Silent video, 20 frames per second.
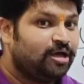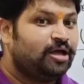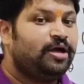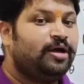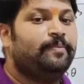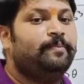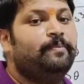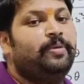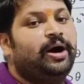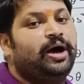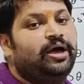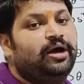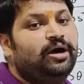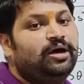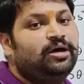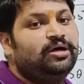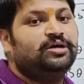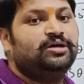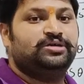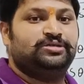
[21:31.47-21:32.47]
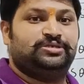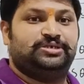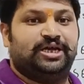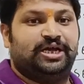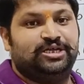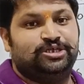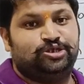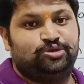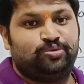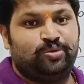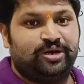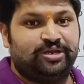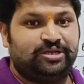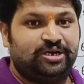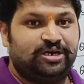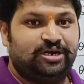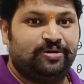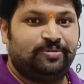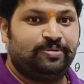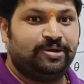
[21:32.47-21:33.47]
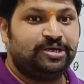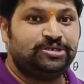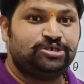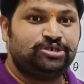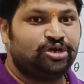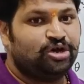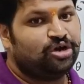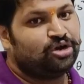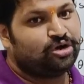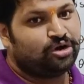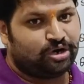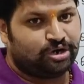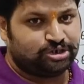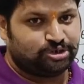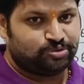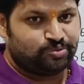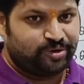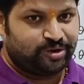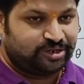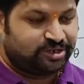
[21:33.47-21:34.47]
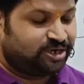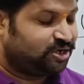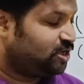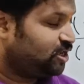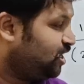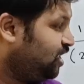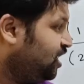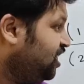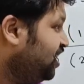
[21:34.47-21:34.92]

by a sine square theta plus cos square theta.